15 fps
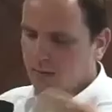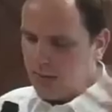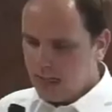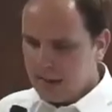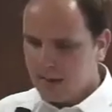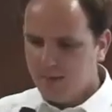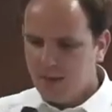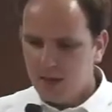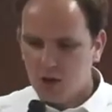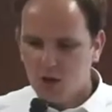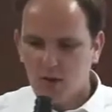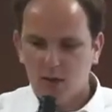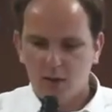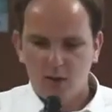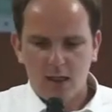as I
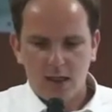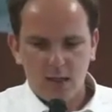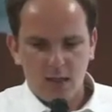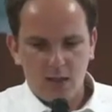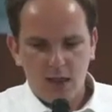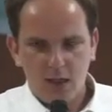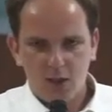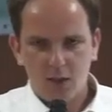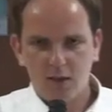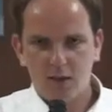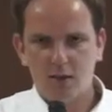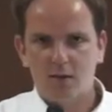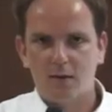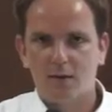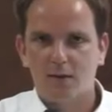mentioned, the United
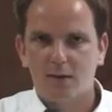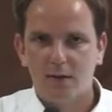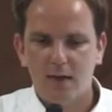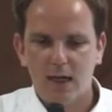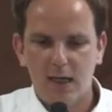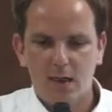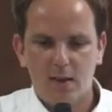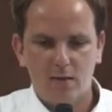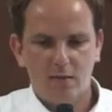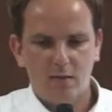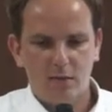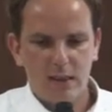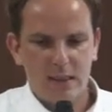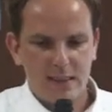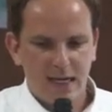Nations, they
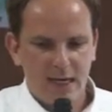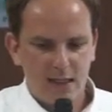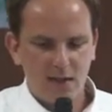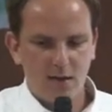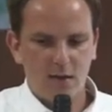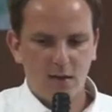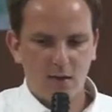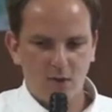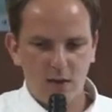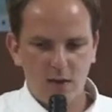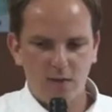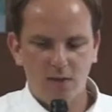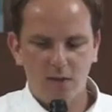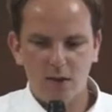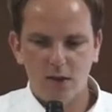decided and agreed
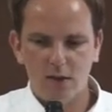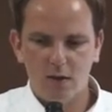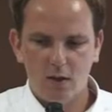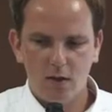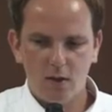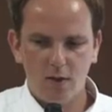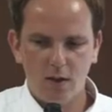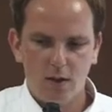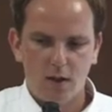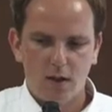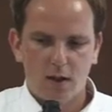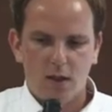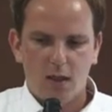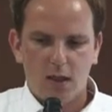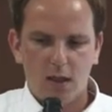a few years ago
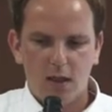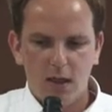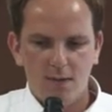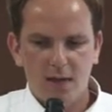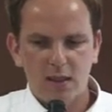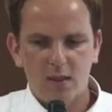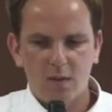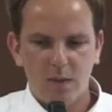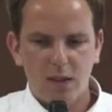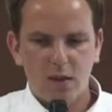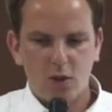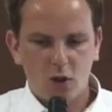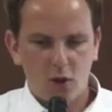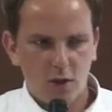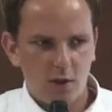that there must be a
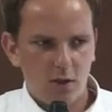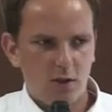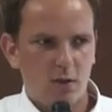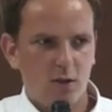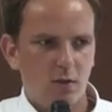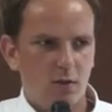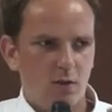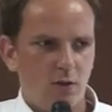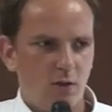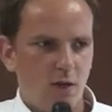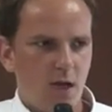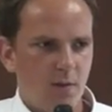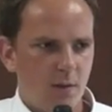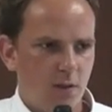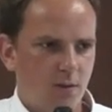cost to carbon